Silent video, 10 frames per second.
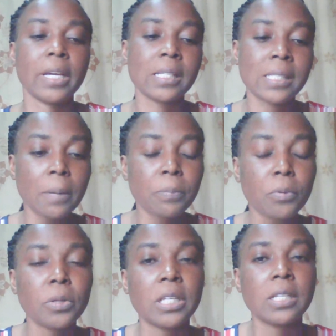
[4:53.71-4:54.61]

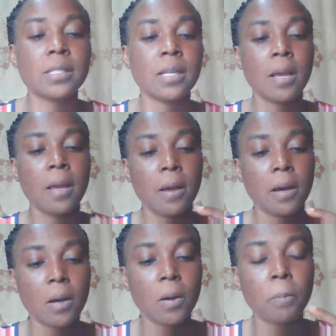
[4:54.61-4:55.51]
Example is
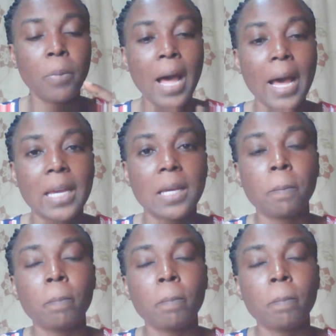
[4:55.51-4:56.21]
pi.